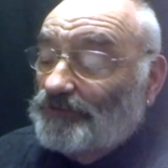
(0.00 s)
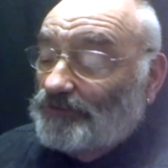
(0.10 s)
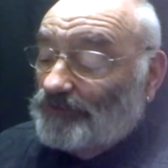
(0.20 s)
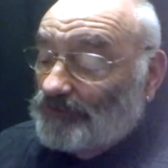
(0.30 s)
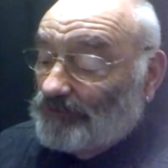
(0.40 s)

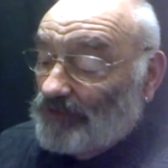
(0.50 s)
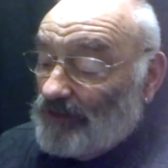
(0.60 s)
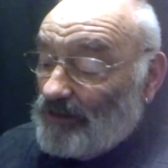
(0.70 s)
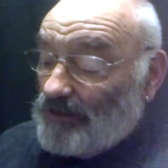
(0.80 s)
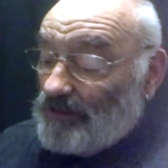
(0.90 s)

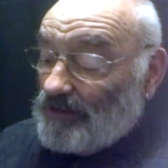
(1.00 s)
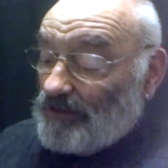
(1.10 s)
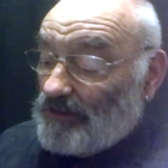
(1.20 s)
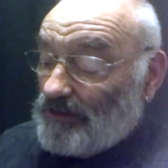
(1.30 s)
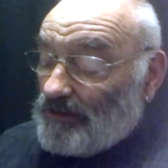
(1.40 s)

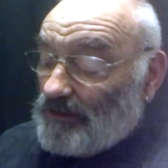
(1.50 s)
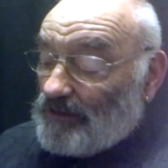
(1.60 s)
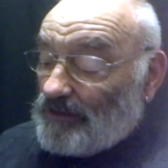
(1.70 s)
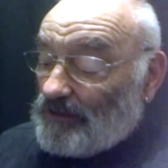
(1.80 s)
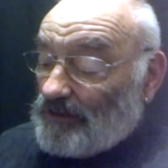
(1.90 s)

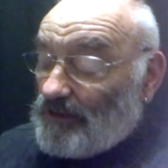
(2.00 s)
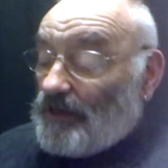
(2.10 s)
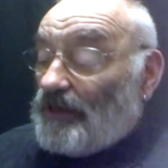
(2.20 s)
(silence)